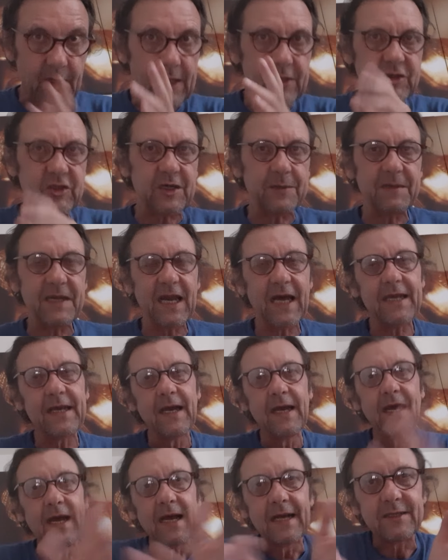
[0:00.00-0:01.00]
Gemini.
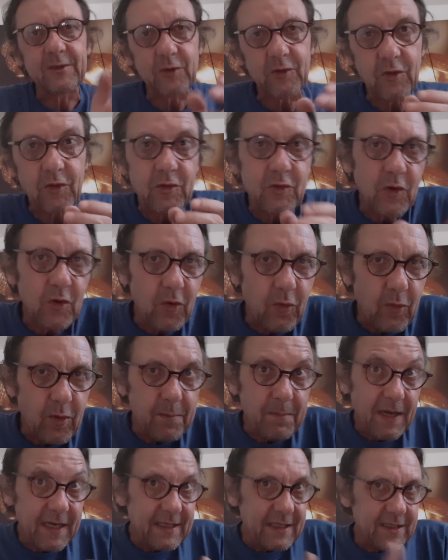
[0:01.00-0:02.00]
And so the lower
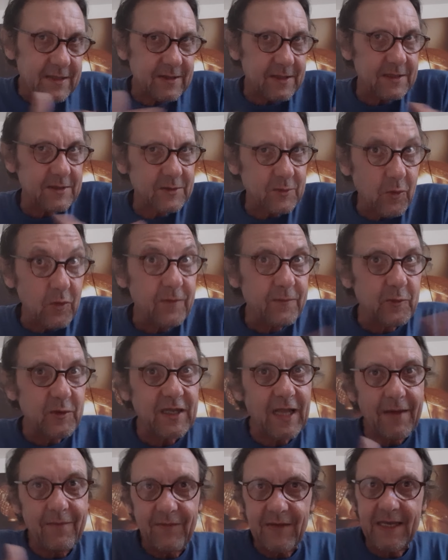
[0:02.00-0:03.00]
mind is good to
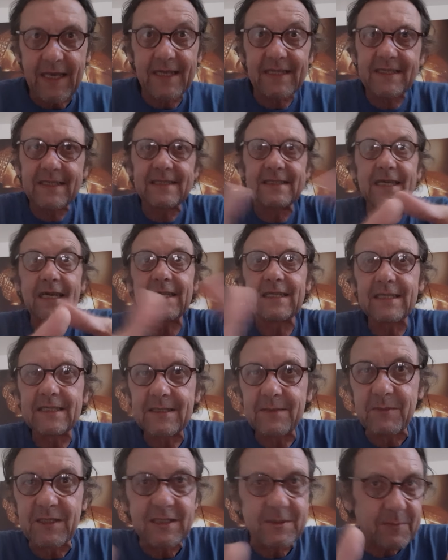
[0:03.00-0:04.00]
navigate inside
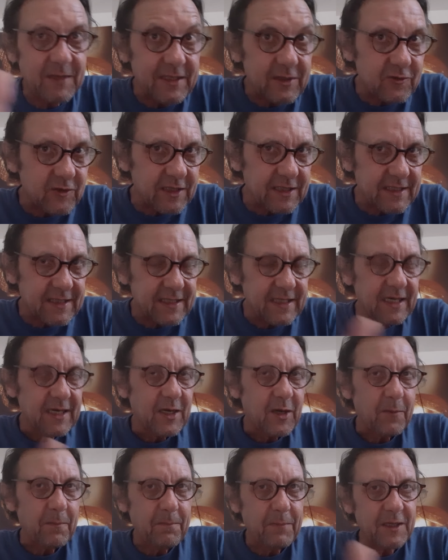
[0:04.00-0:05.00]
this matrix,
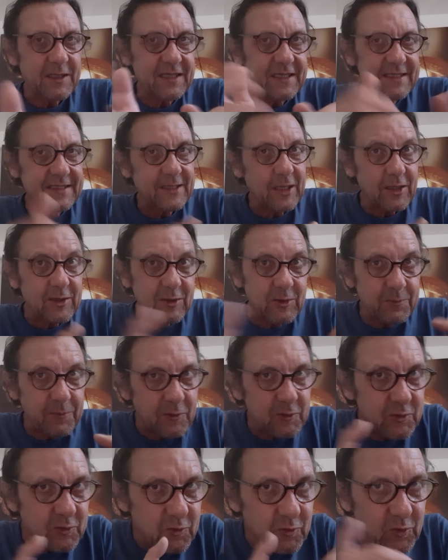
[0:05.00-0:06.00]
but it's not
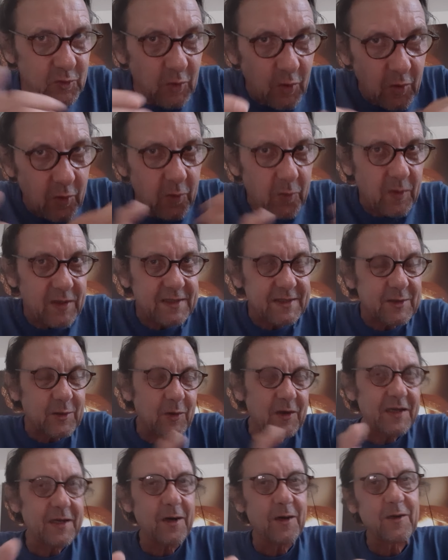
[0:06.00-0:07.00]
supposed to know what's
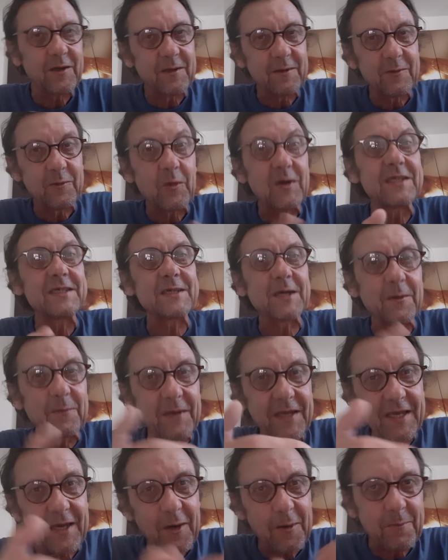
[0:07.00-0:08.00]
going on, what's
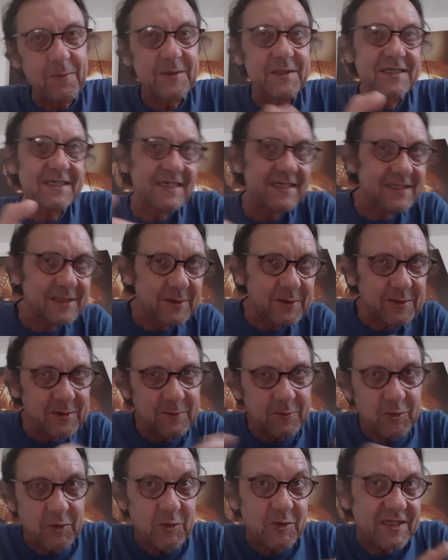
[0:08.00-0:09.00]
coming up. It's
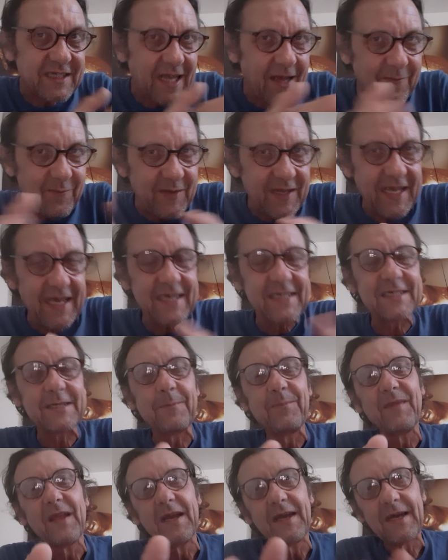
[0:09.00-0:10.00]
just
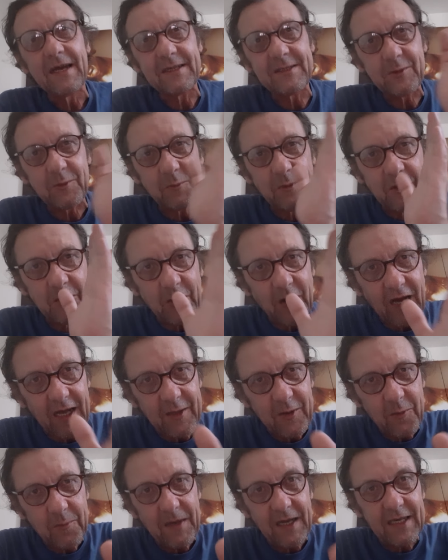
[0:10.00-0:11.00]
navigate. And so, but the
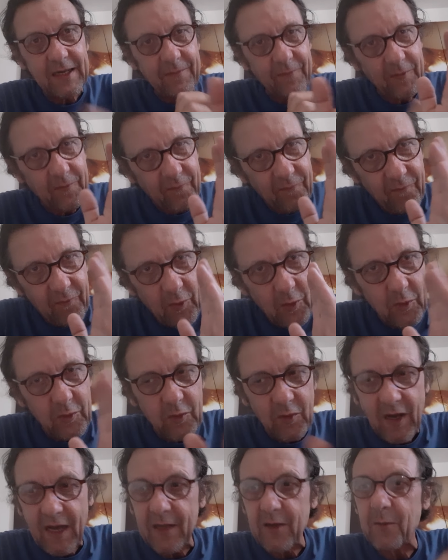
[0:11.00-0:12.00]
higher mind, if we follow
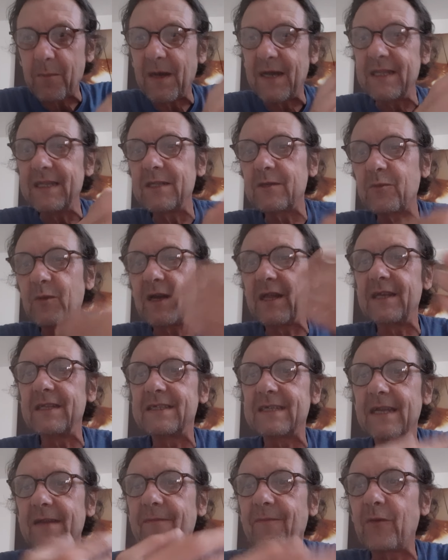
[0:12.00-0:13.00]
the higher mind,
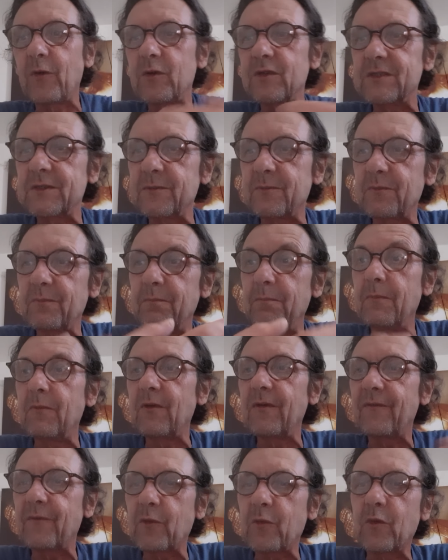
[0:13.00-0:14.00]
it unfolds
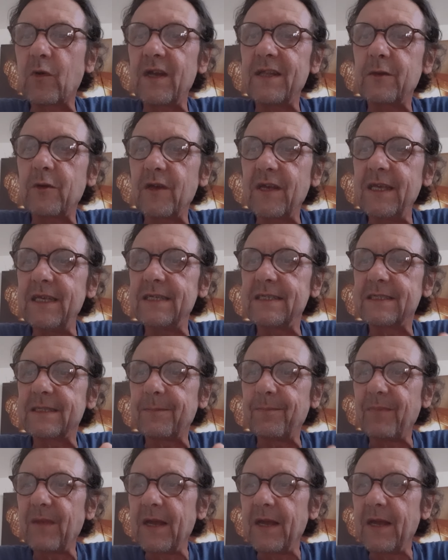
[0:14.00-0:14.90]
with greater ease.